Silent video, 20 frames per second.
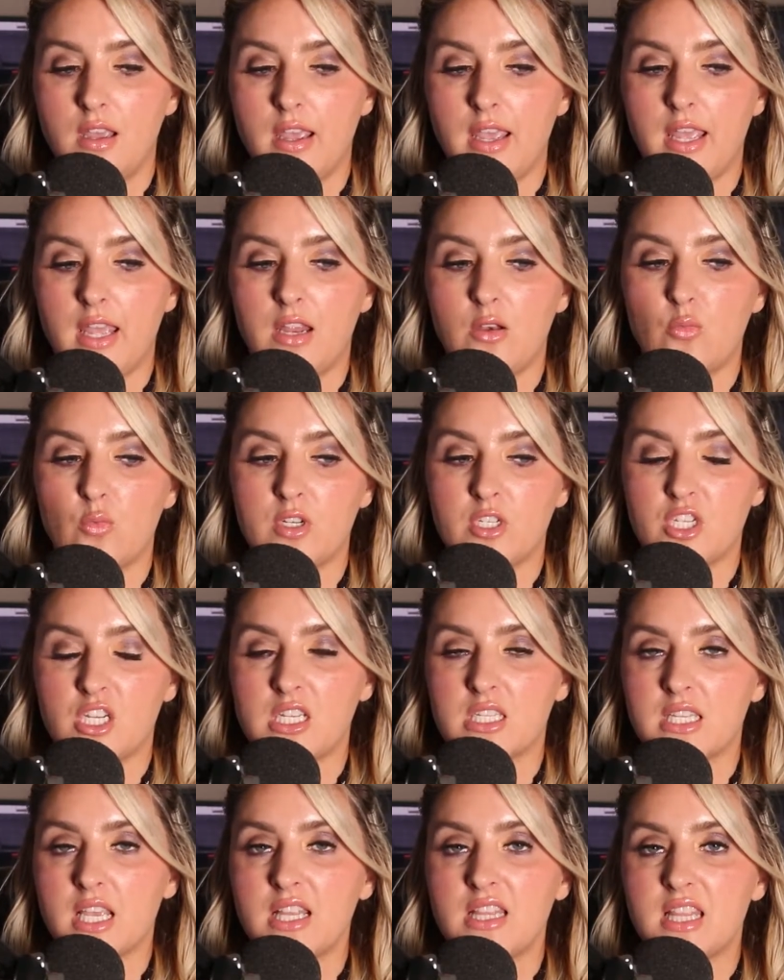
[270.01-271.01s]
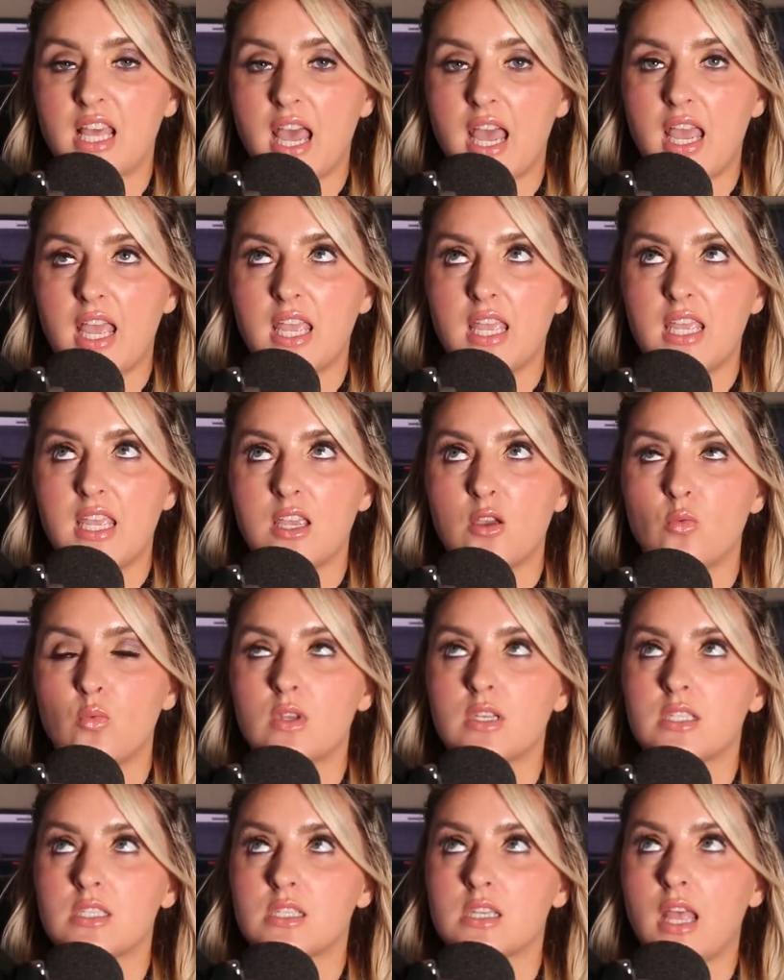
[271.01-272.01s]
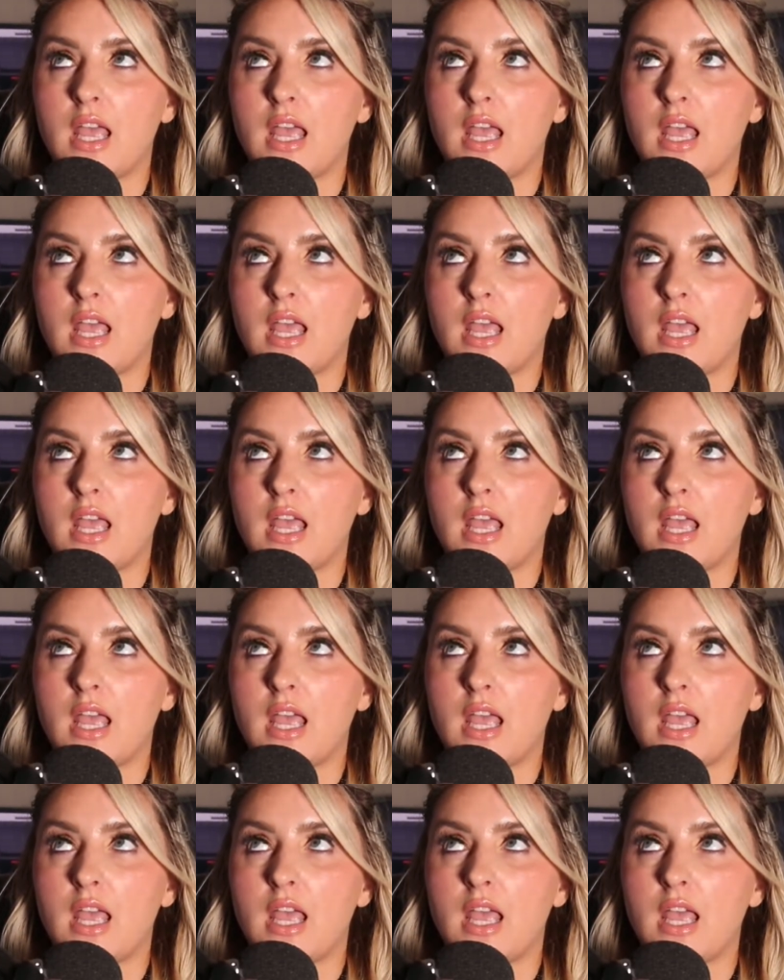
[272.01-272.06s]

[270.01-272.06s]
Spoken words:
And when she said that, it was